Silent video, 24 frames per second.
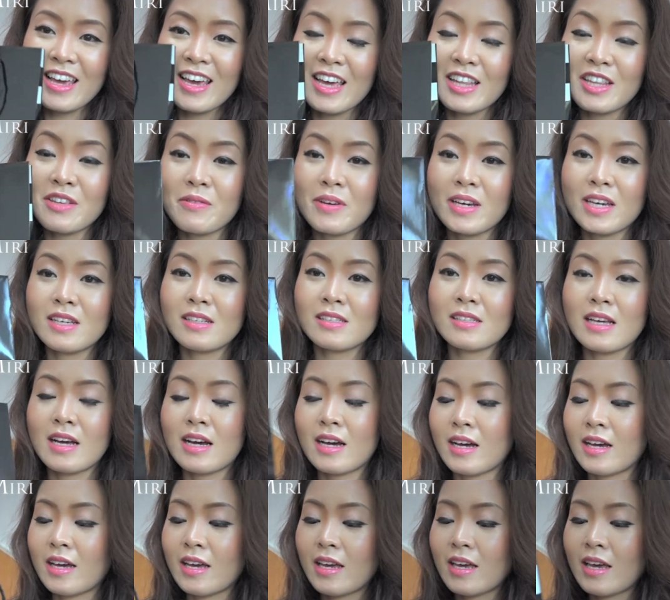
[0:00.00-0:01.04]
Anyways,
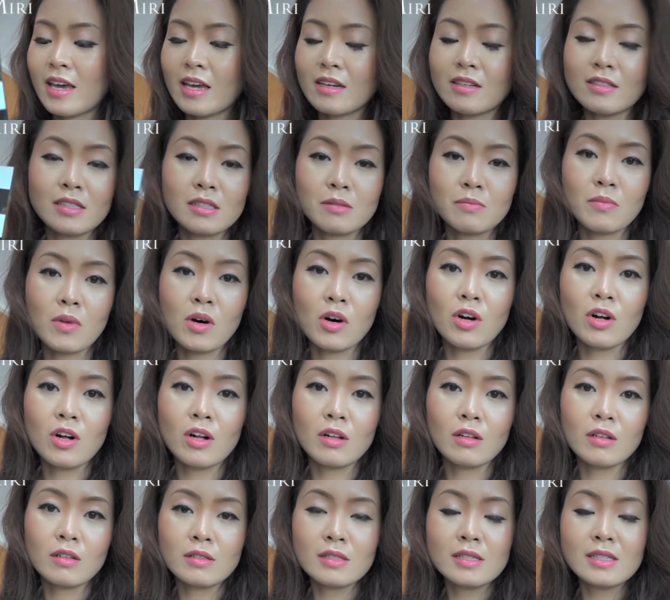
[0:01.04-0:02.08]
I had a
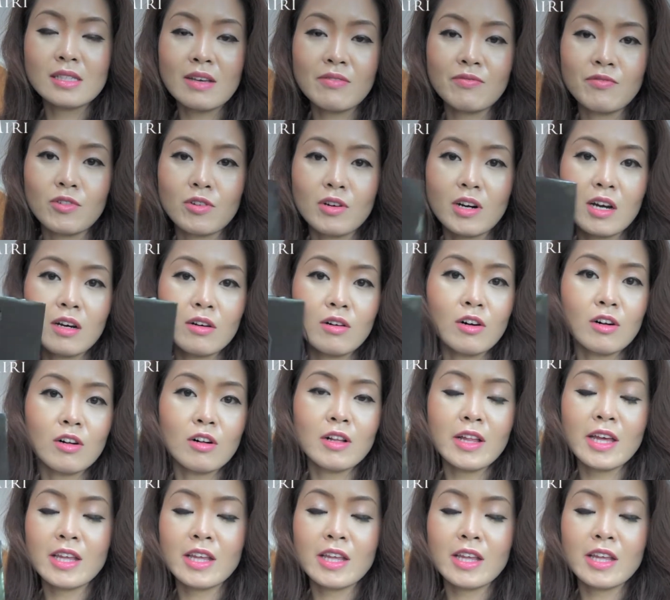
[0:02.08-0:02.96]
small Sephora haul